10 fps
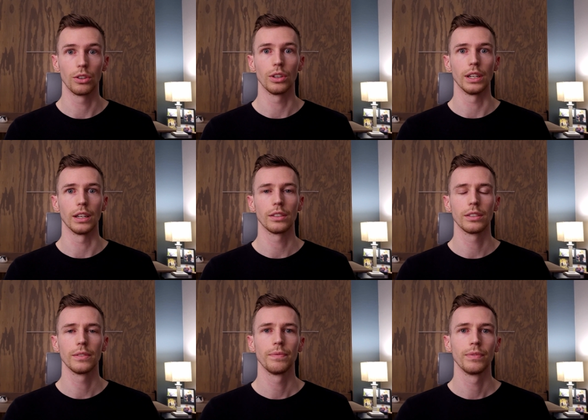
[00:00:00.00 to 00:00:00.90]

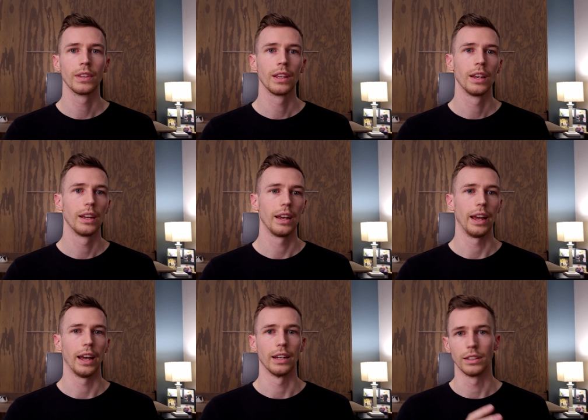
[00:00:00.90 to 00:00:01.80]
goodness,
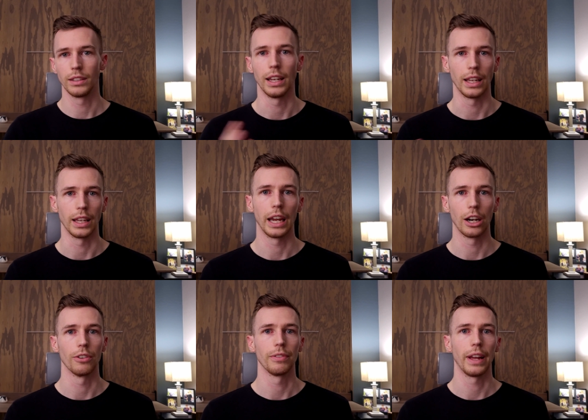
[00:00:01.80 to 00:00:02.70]
and taking
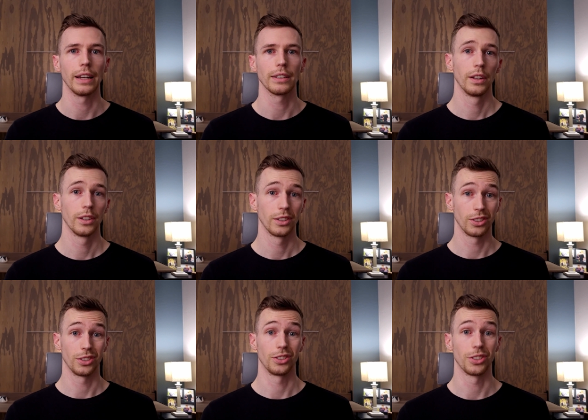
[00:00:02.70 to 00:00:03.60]
care of that.
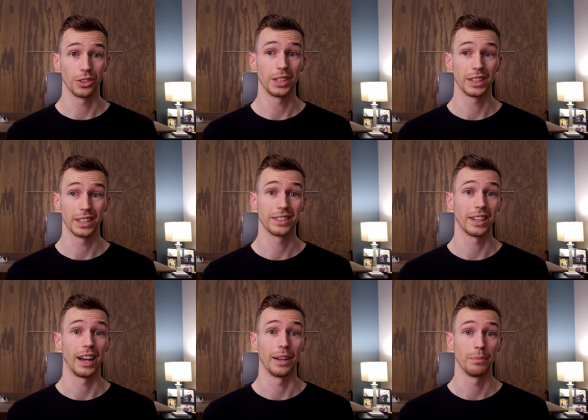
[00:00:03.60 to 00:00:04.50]
During this
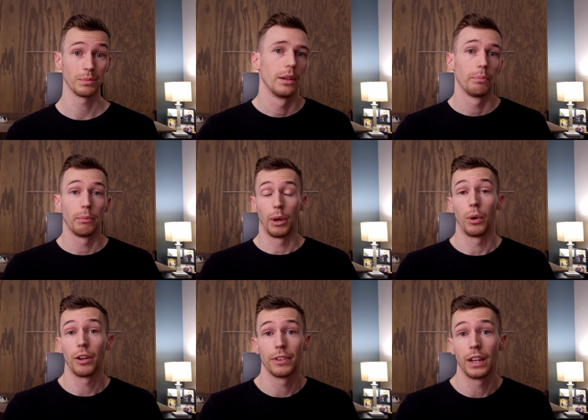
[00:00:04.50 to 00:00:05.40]
time, my
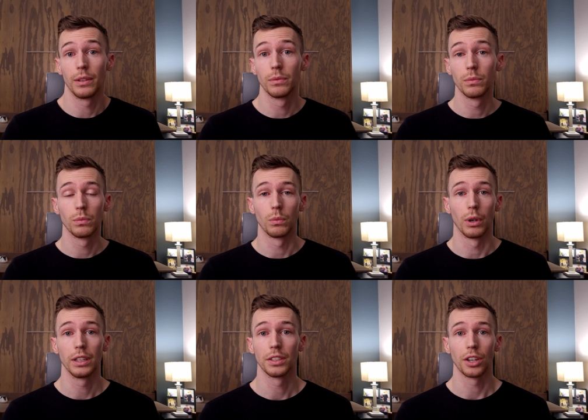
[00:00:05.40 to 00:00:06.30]
wife and I
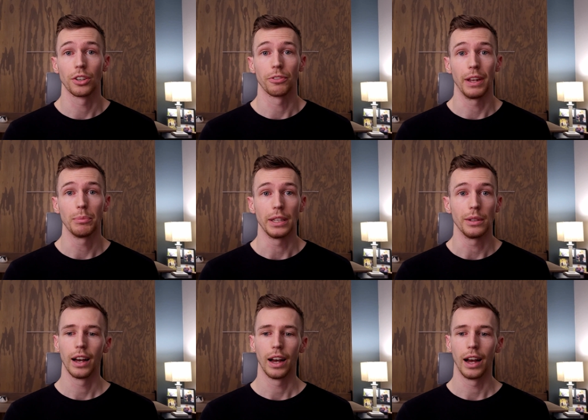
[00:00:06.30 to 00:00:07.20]
wanted to start a family.
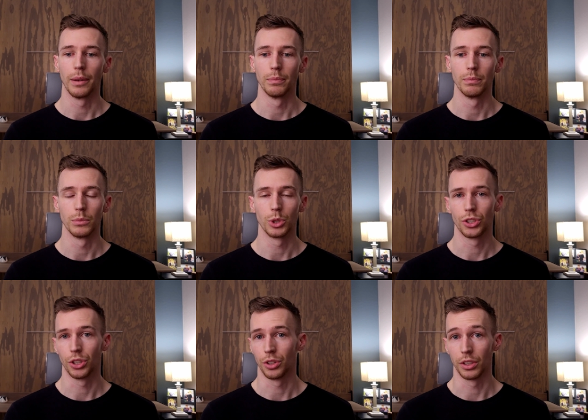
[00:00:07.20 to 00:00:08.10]
I'm
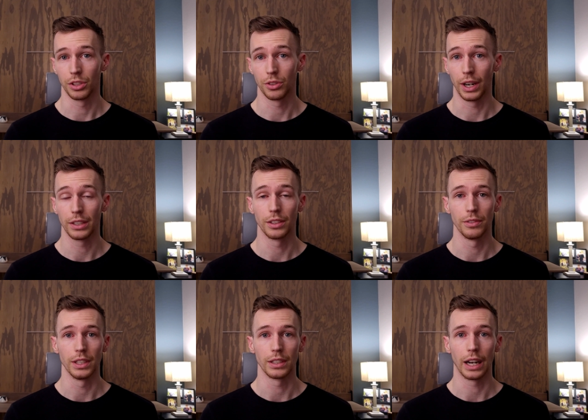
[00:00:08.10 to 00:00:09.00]
sure the stress of
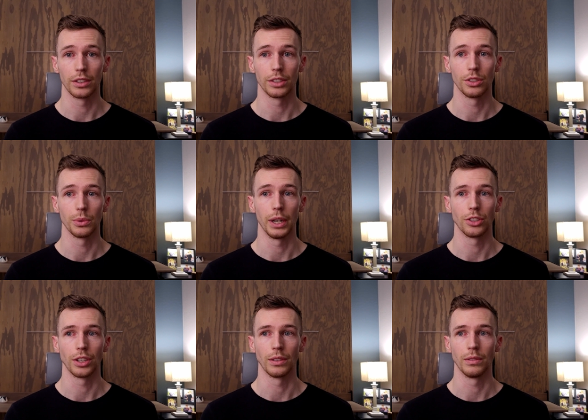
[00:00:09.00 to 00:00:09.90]
the entire
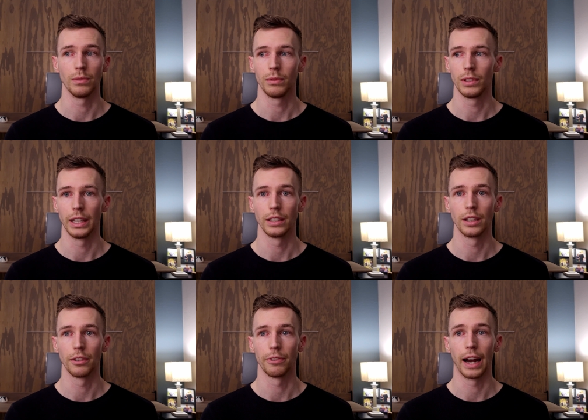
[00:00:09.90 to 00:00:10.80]
situation led
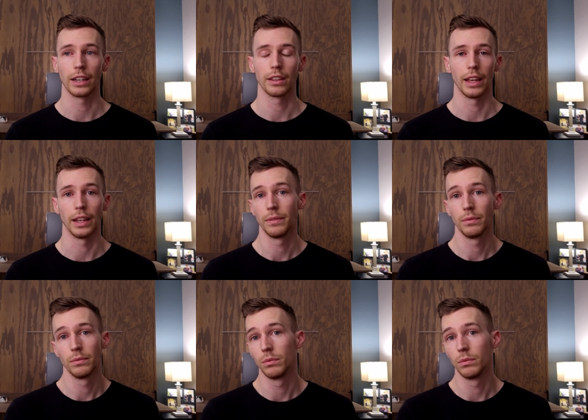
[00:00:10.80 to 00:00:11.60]
to the fact that